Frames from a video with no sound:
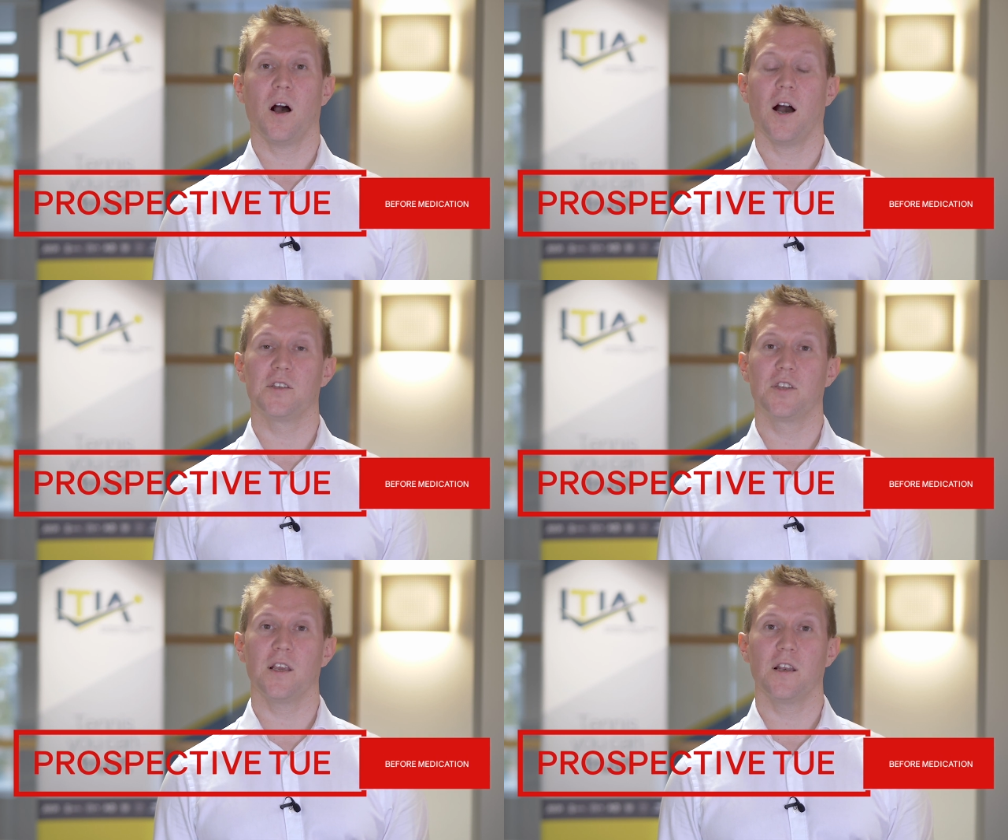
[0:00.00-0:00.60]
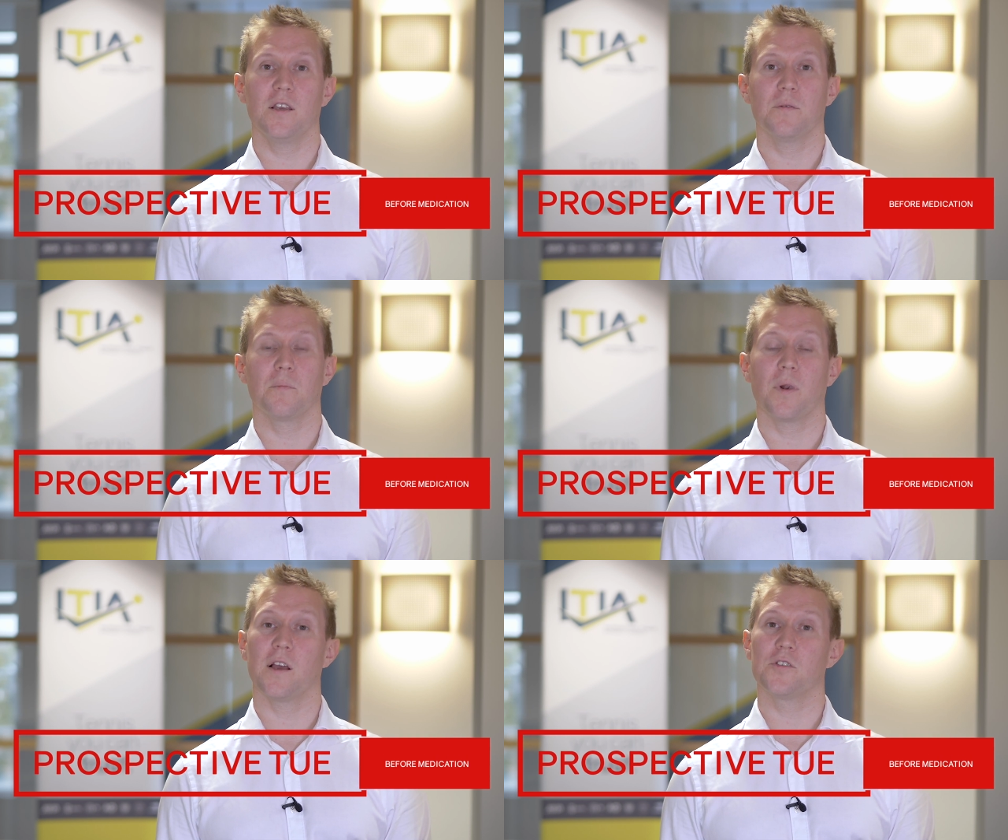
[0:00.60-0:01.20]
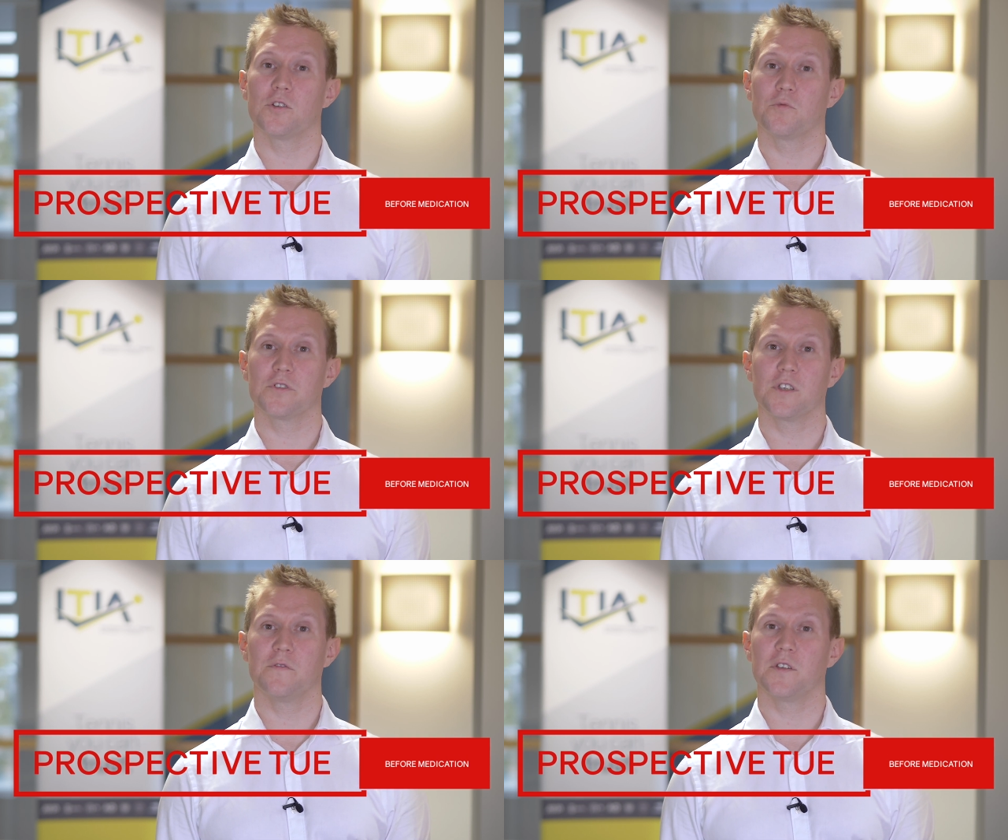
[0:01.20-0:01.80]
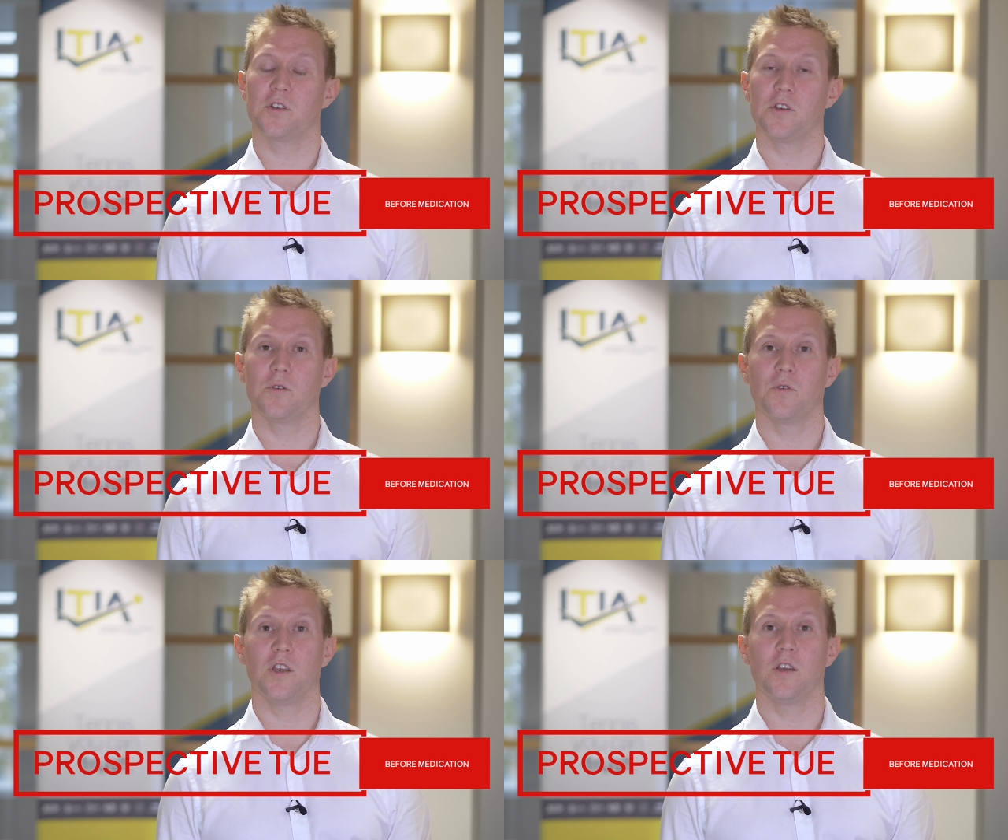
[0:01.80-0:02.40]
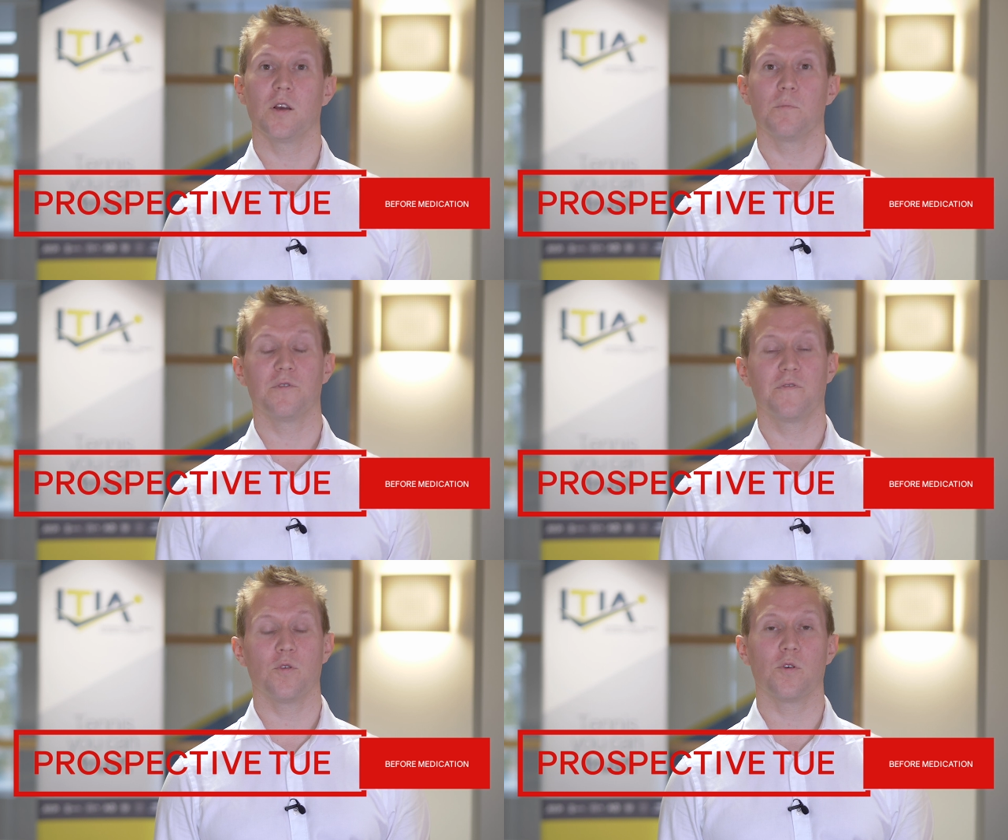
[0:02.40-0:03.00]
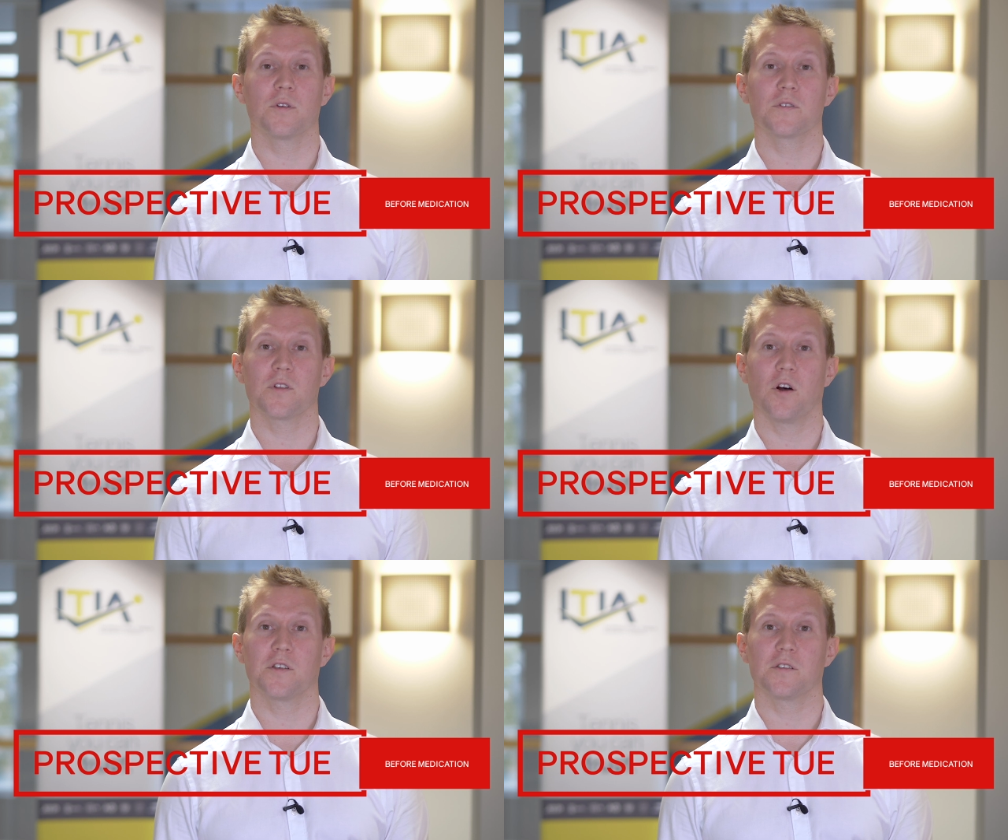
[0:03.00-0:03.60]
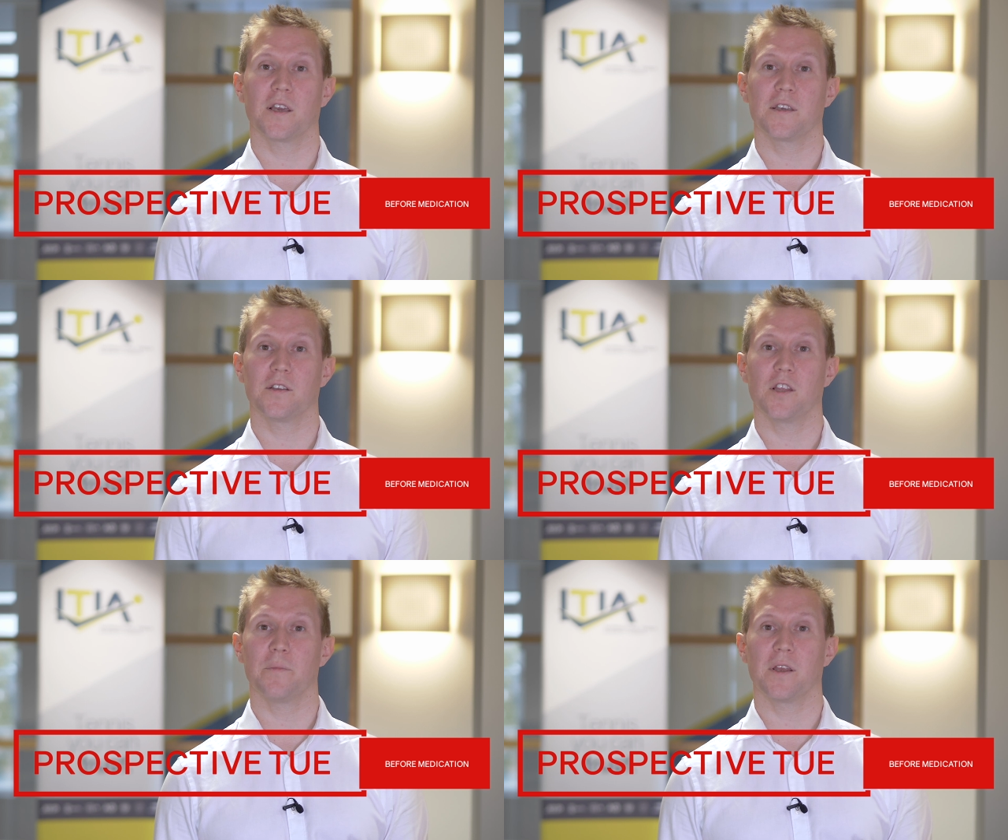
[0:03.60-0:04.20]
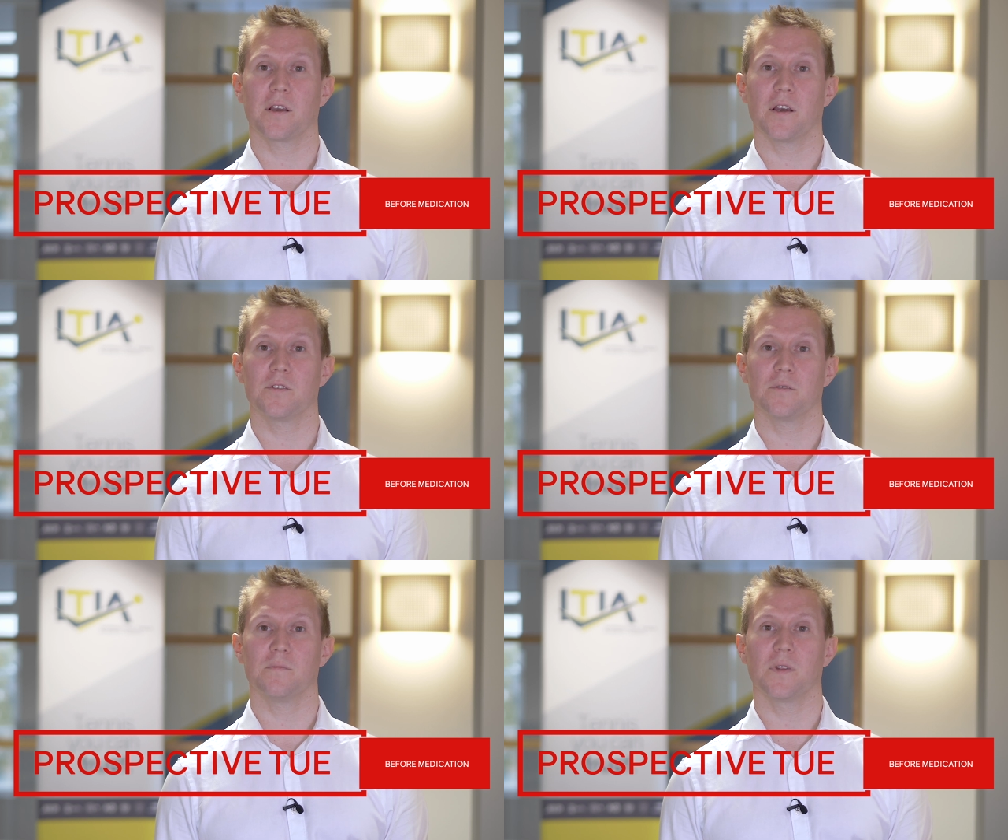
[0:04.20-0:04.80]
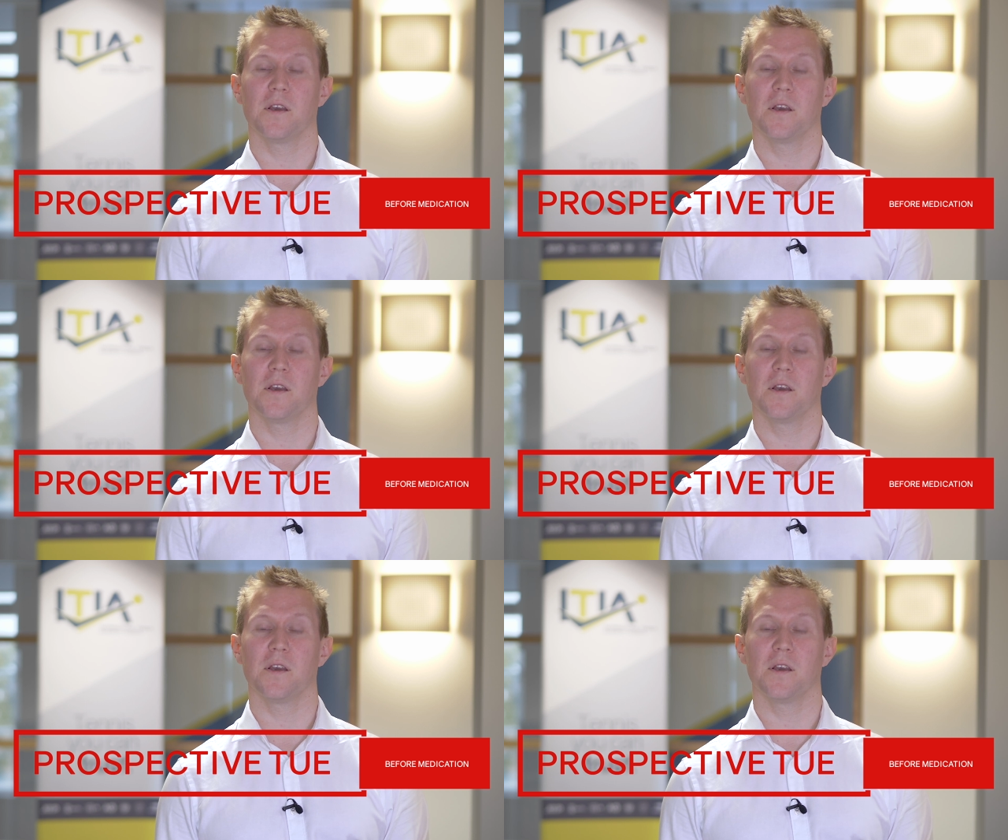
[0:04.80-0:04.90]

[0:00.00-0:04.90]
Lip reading: Ideally, players should receive a TUE before starting taking their medication.